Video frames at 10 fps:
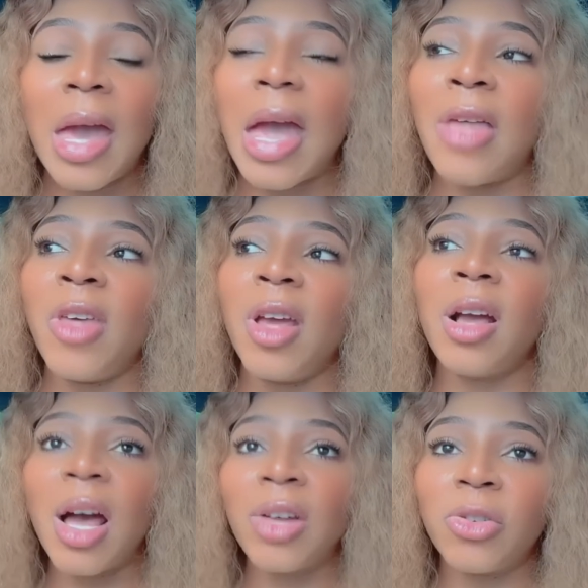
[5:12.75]
And then
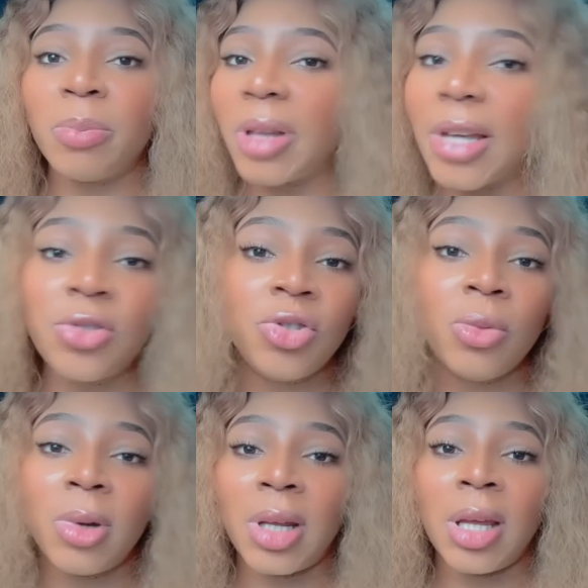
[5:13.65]
God just blessed you
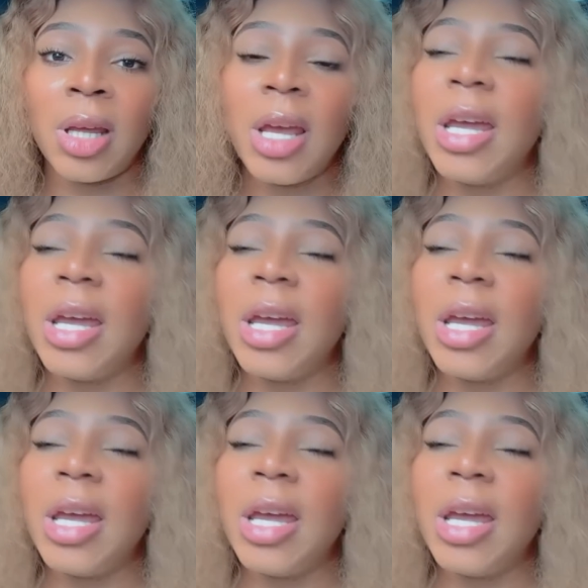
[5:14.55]
with it.